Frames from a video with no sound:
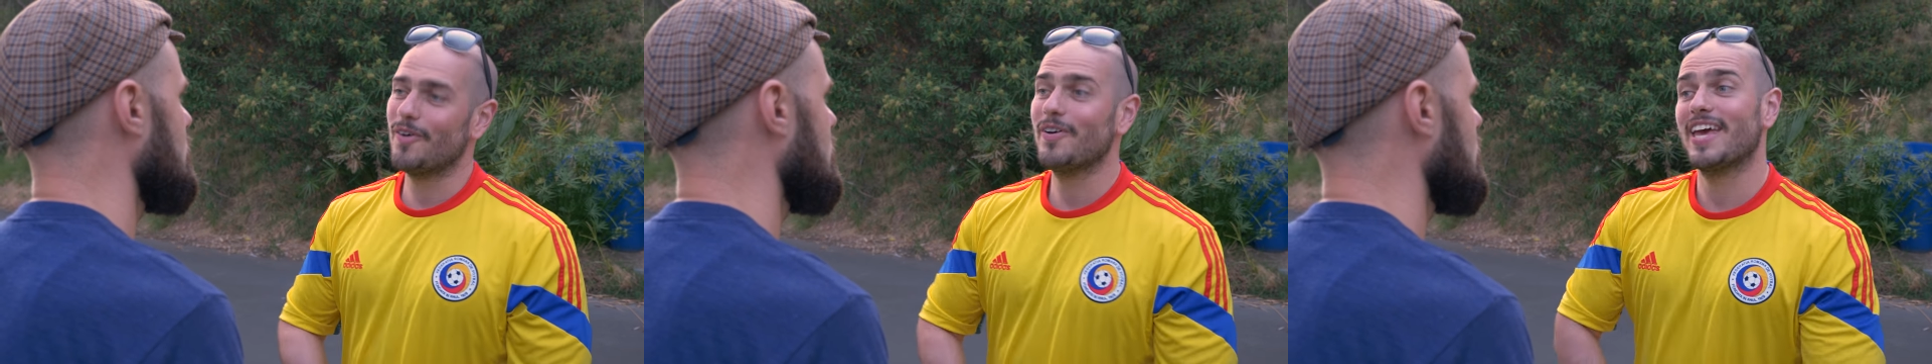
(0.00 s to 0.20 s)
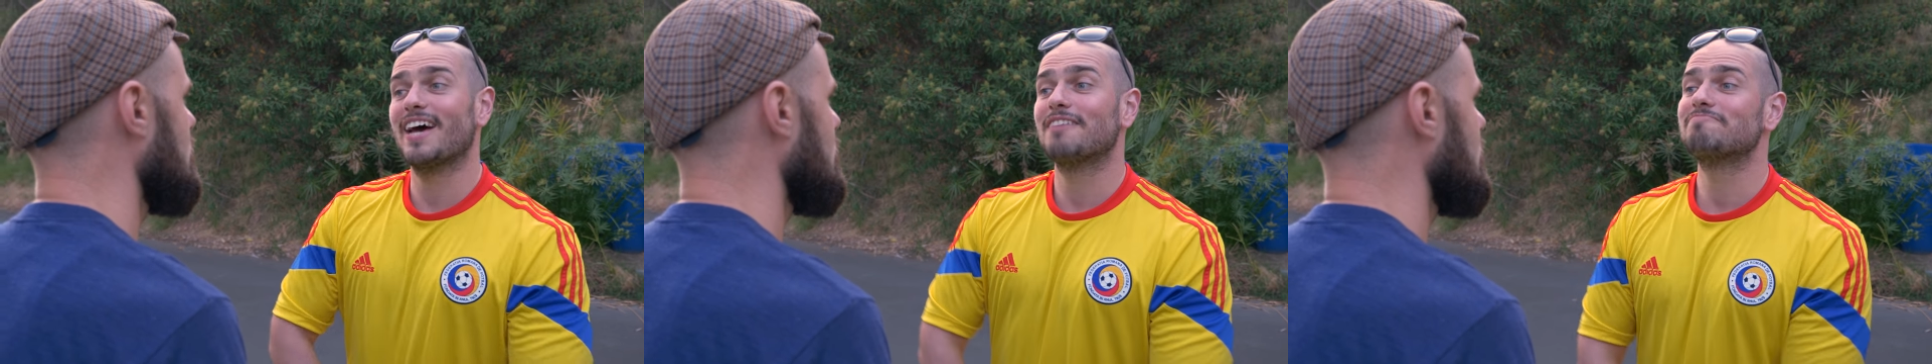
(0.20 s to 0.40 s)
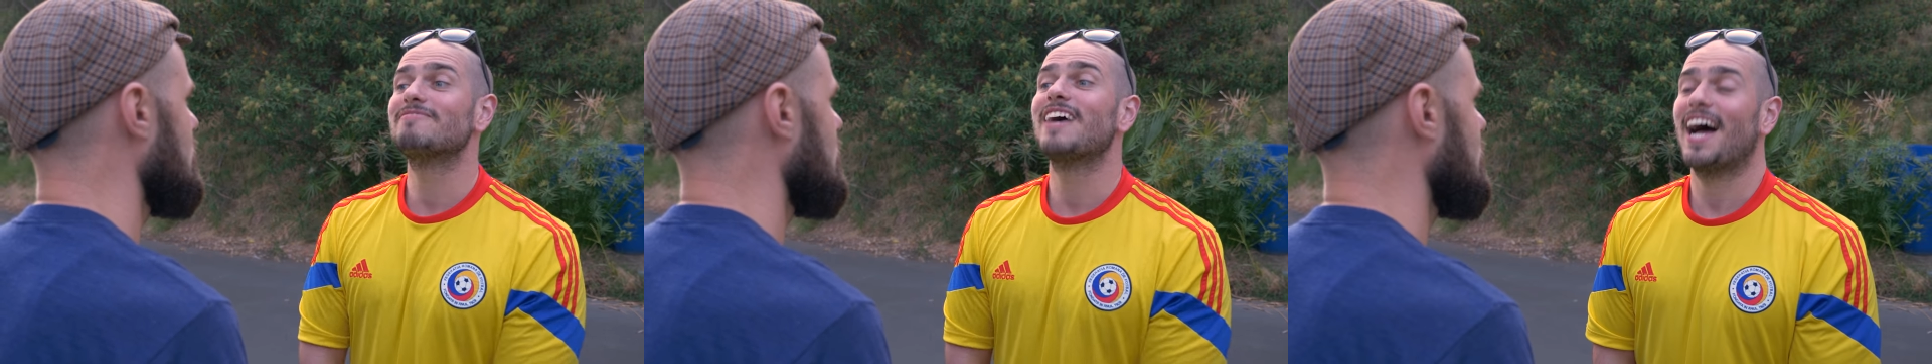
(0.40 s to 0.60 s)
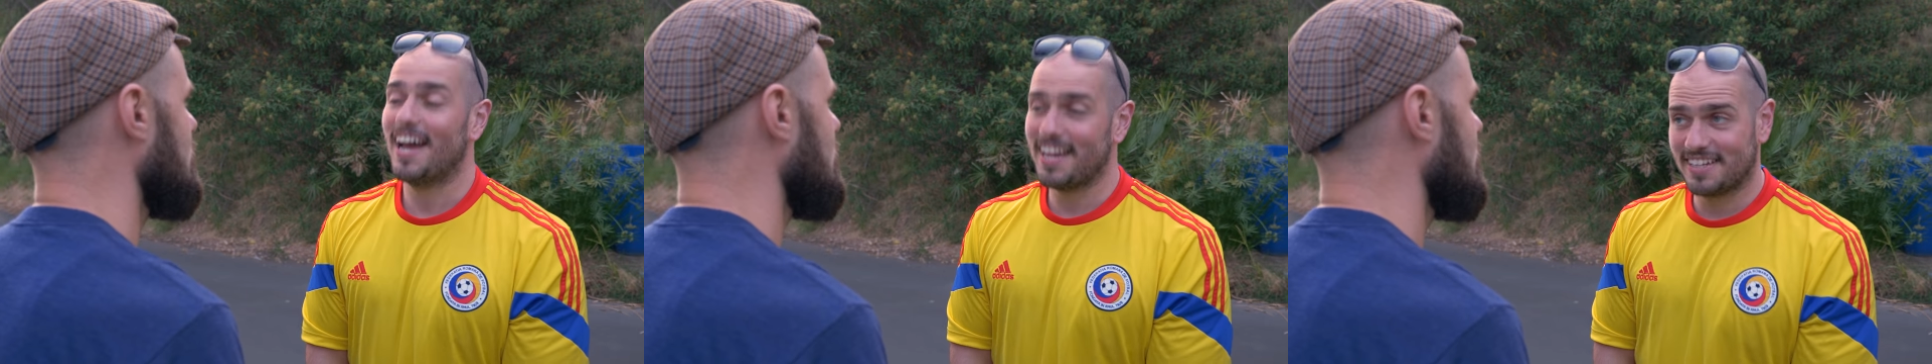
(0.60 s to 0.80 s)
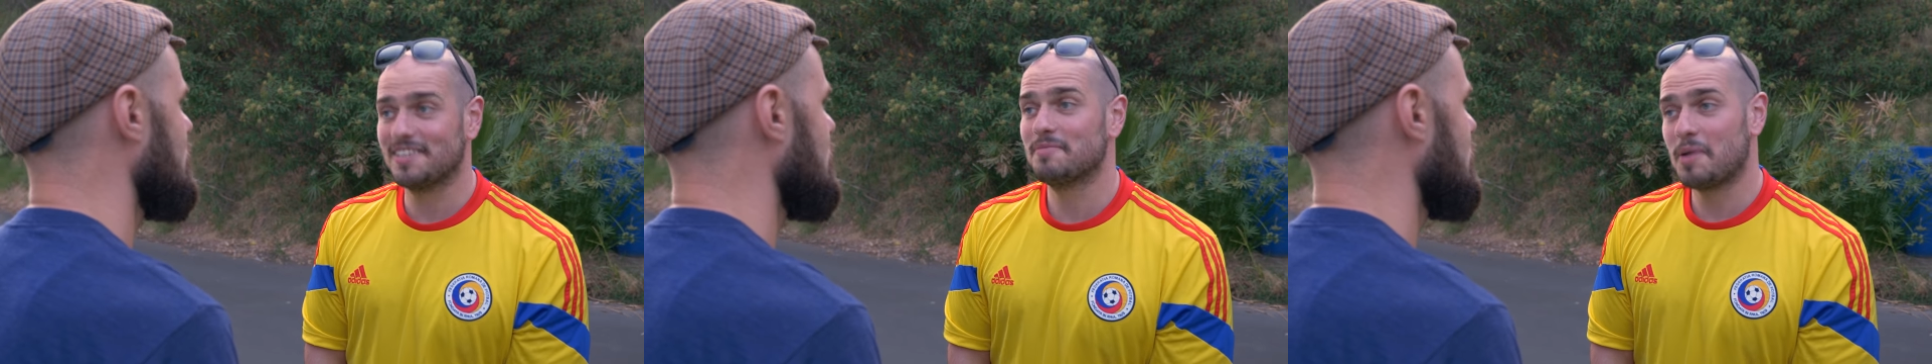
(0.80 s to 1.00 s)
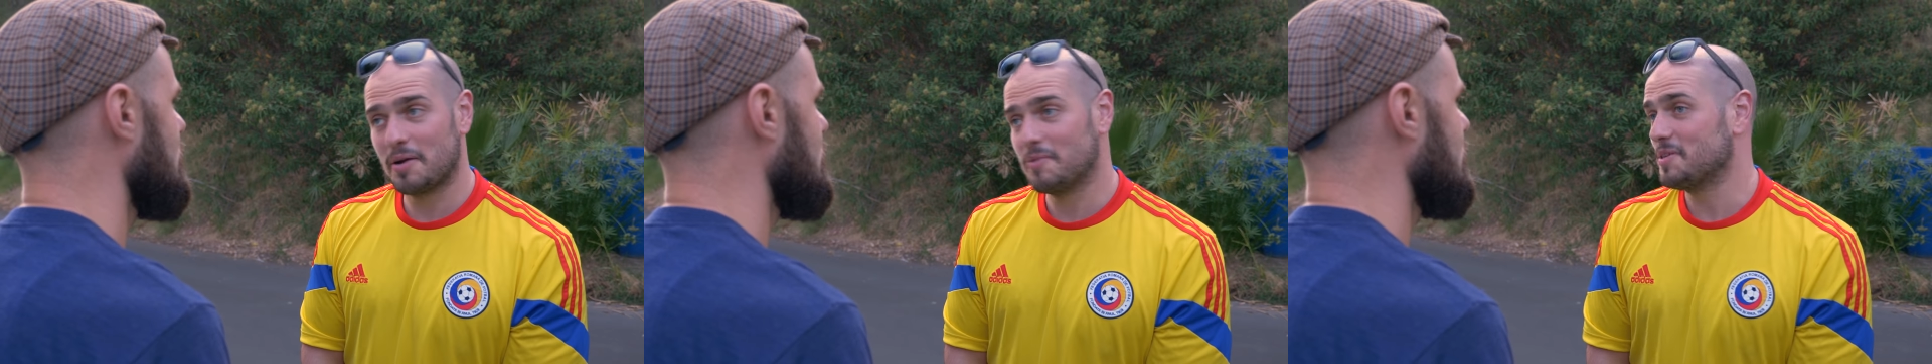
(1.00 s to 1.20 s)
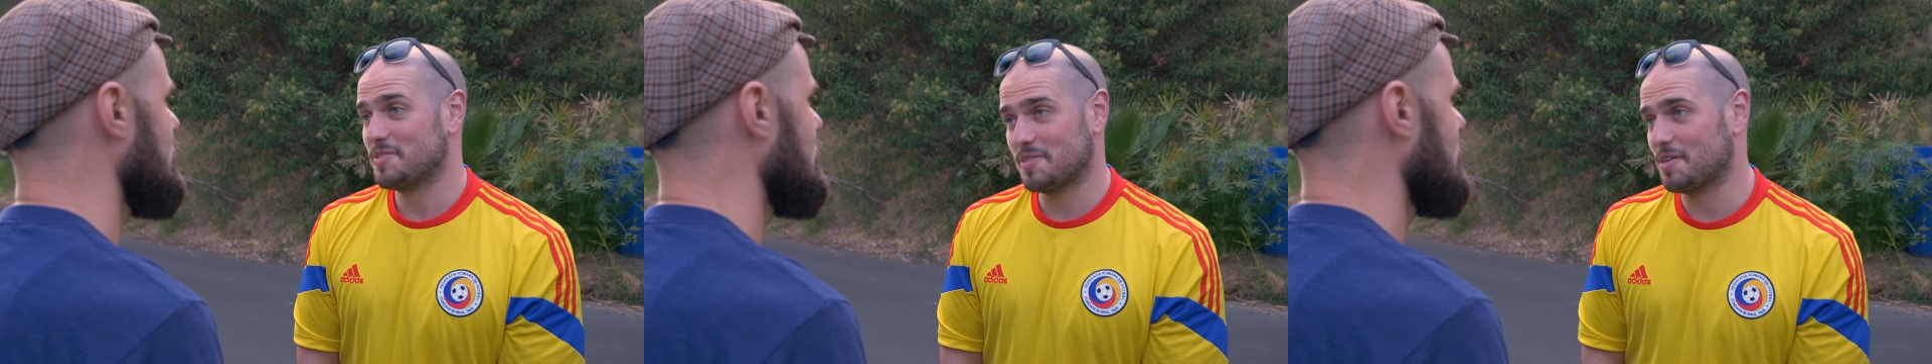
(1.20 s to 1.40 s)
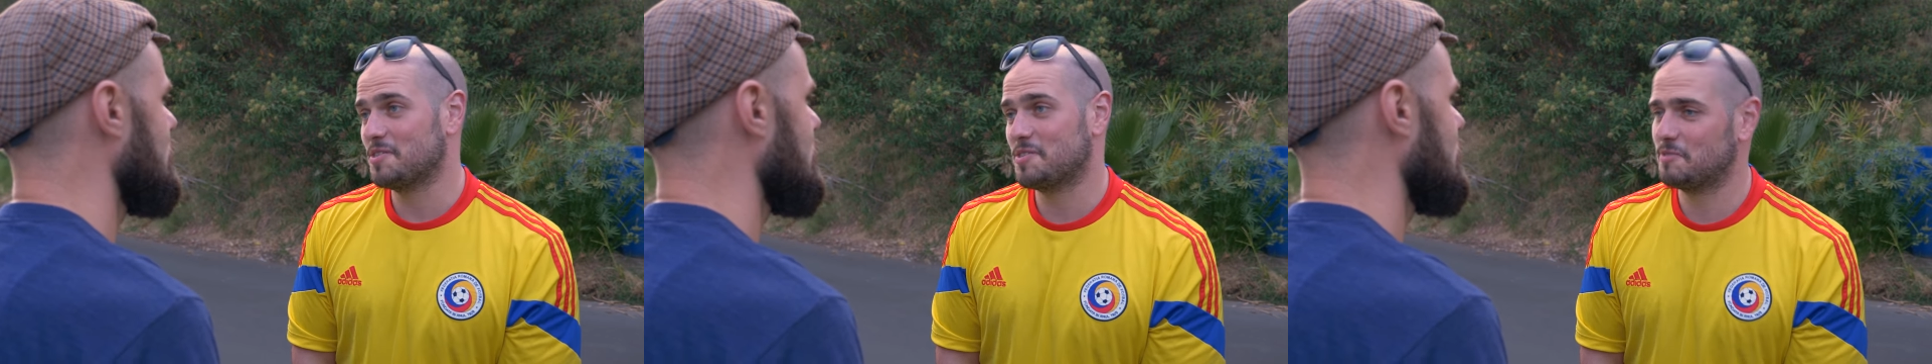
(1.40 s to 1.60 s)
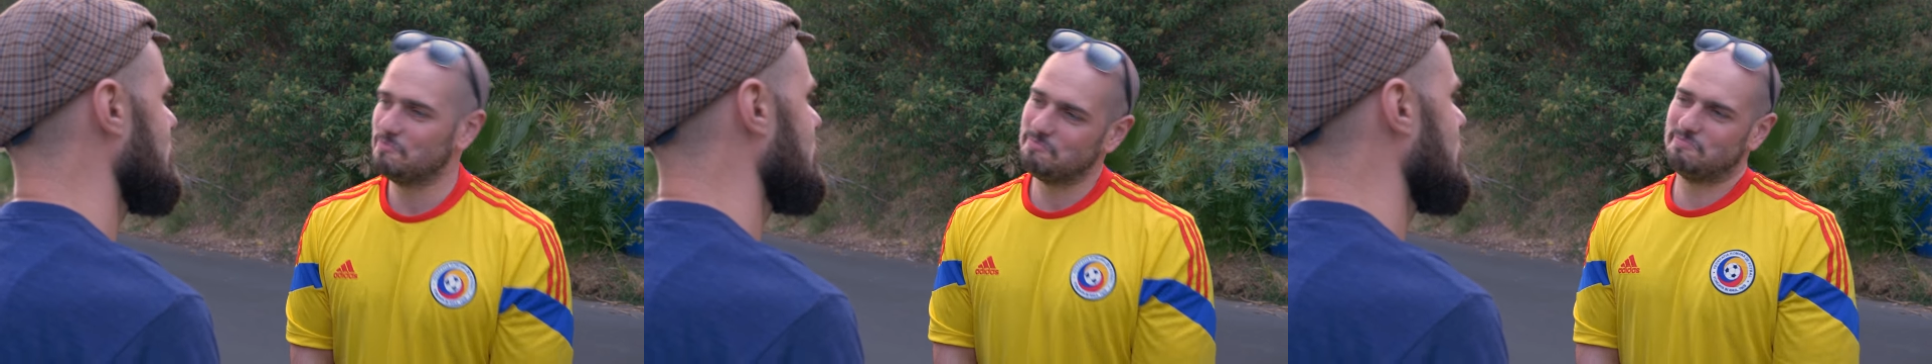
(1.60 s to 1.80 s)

Oh yeah, I did my research.